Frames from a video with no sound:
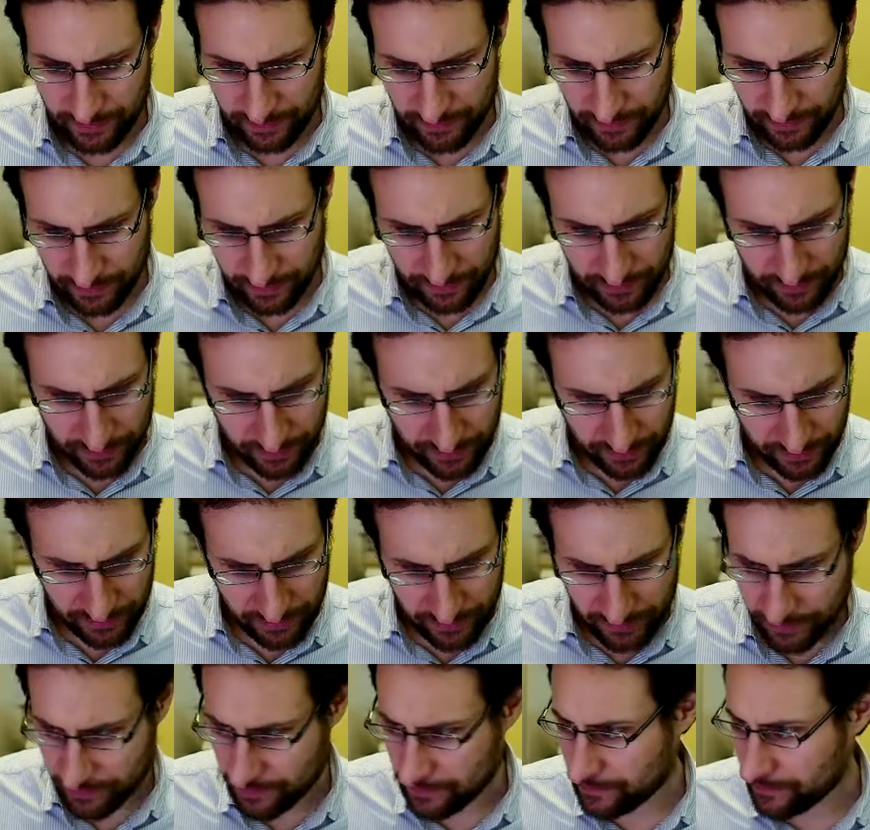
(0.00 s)
not
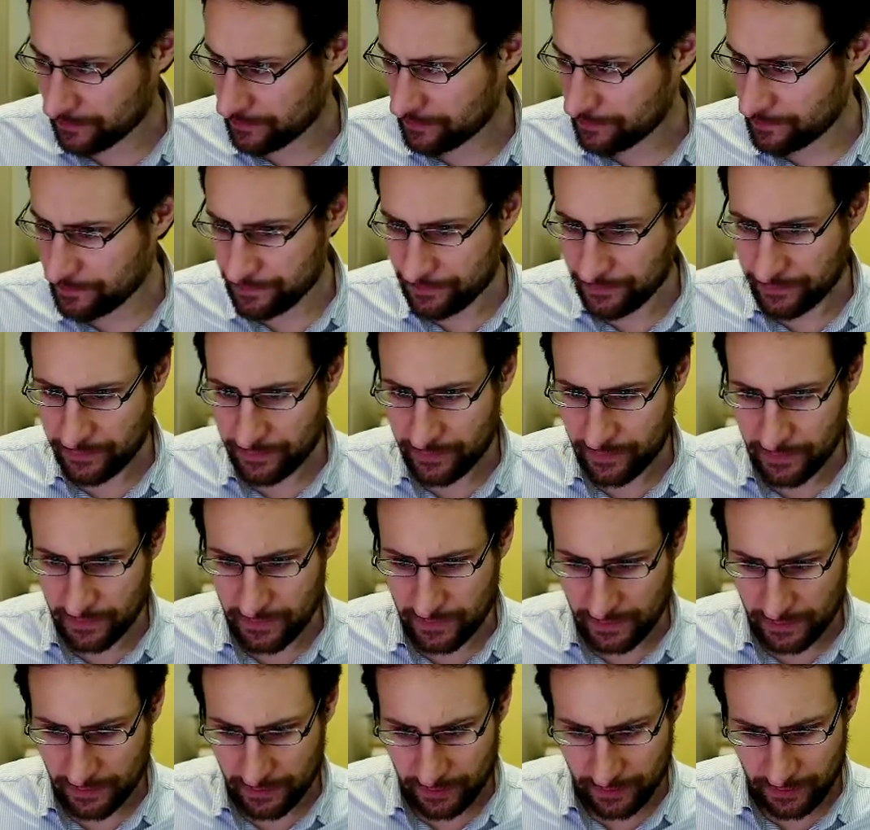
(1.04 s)

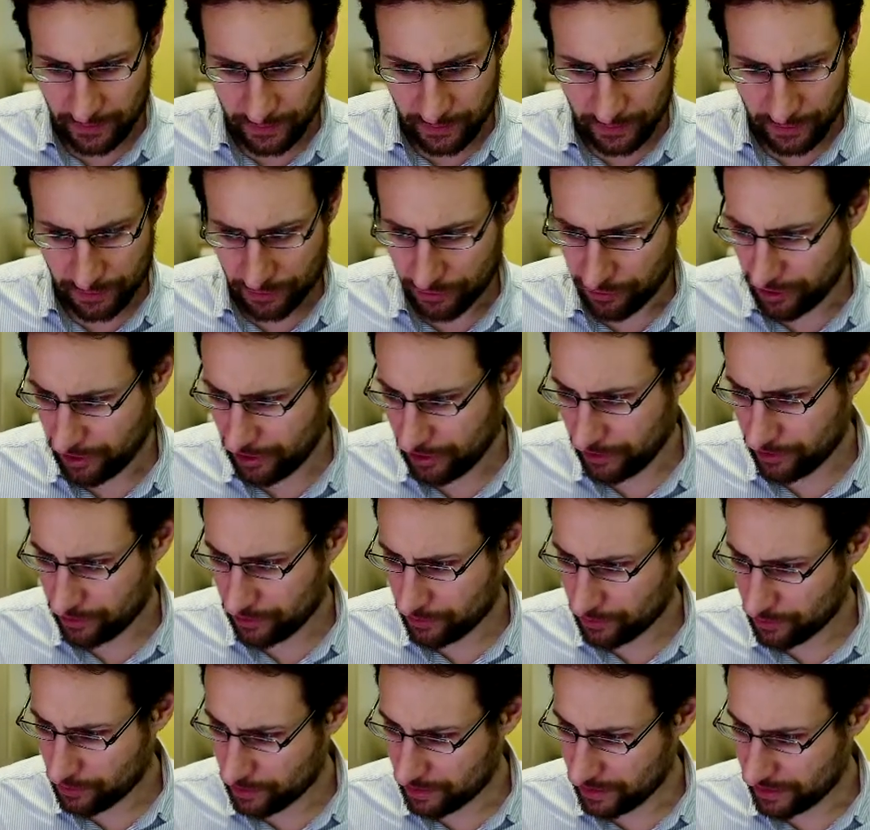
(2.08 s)
Corellium,
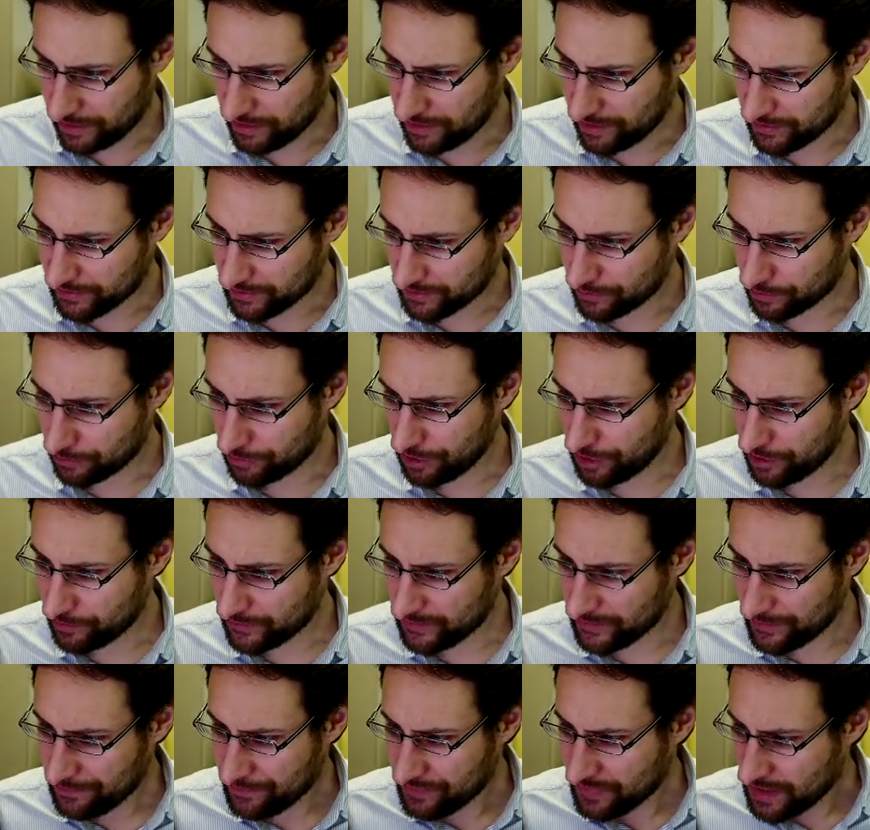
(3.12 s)
or, yes, Corelliums.
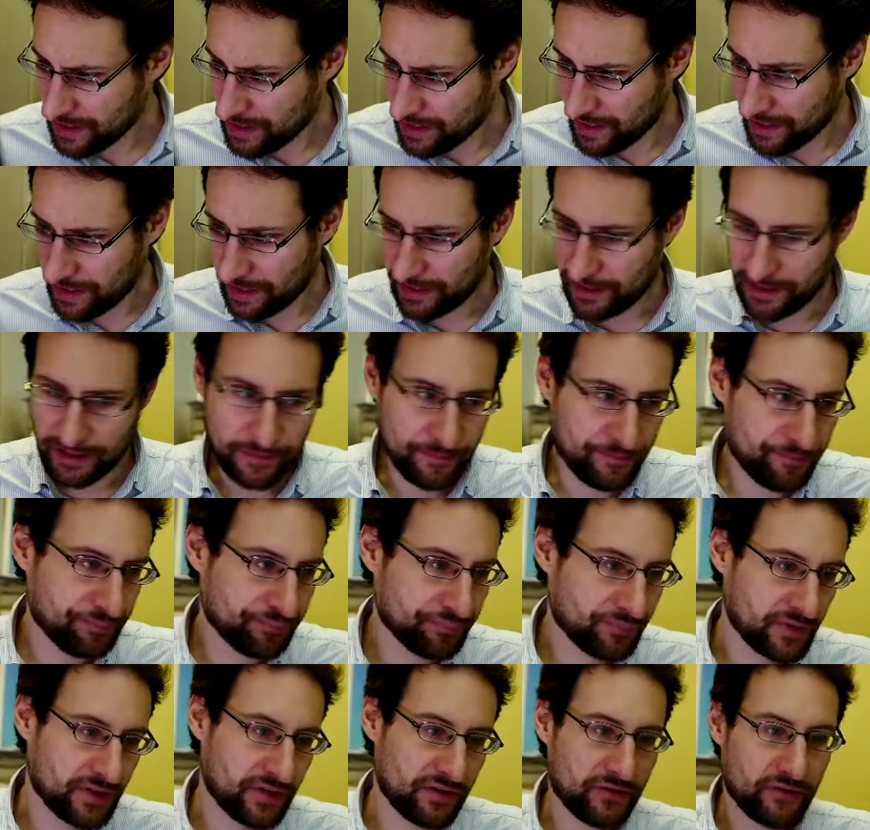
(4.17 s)

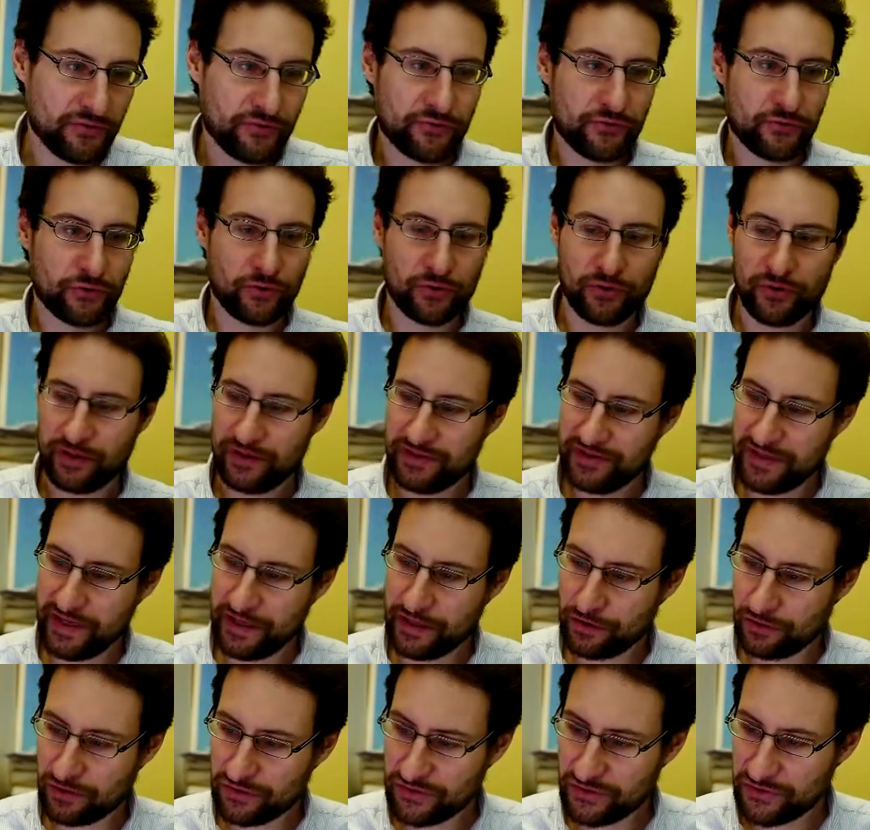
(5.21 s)
So they
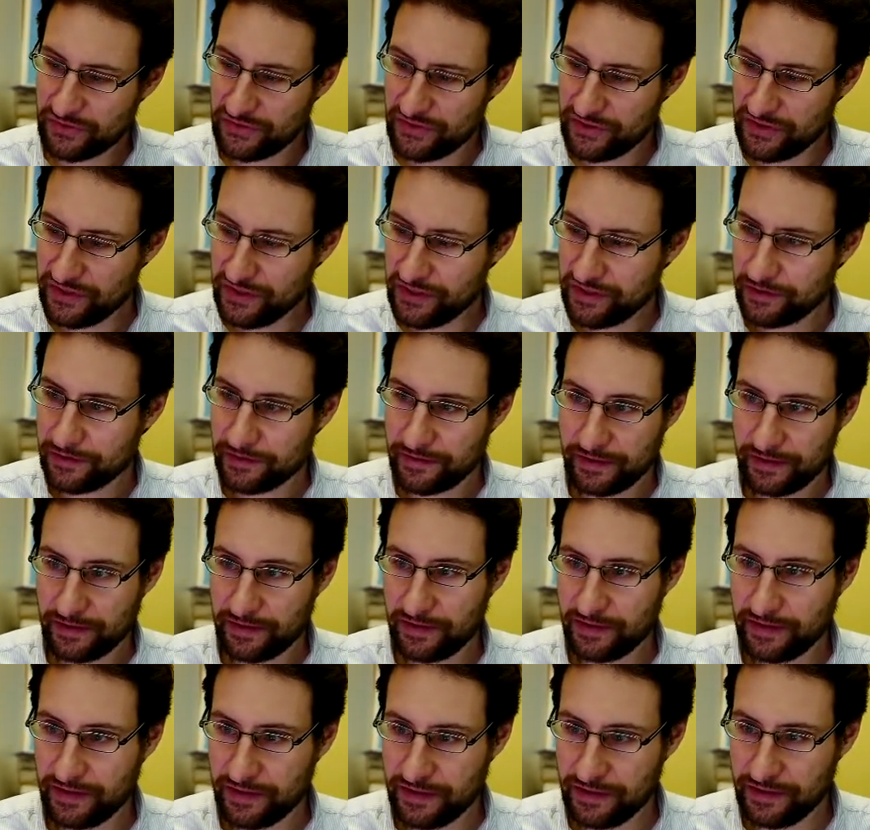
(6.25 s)
also see
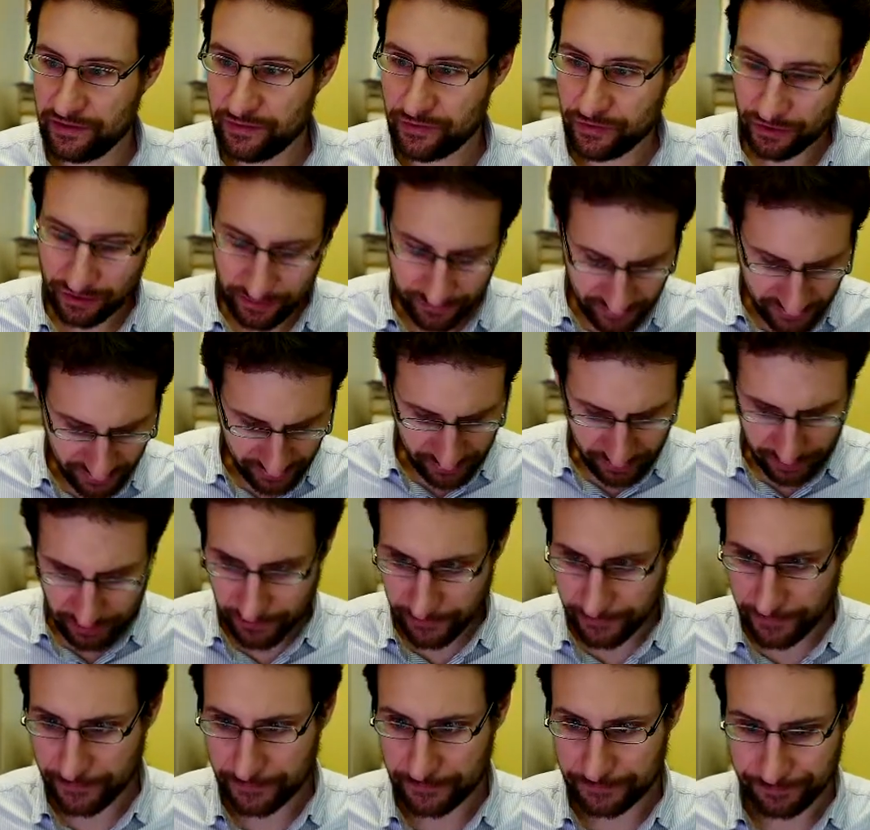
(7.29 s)
in terms
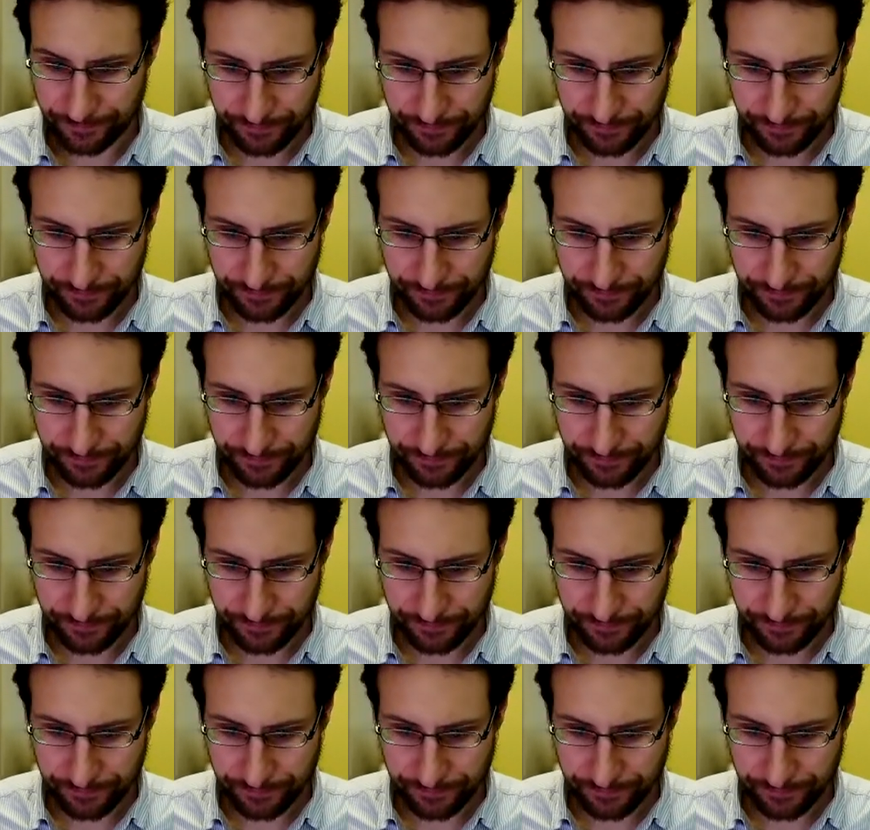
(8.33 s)
of,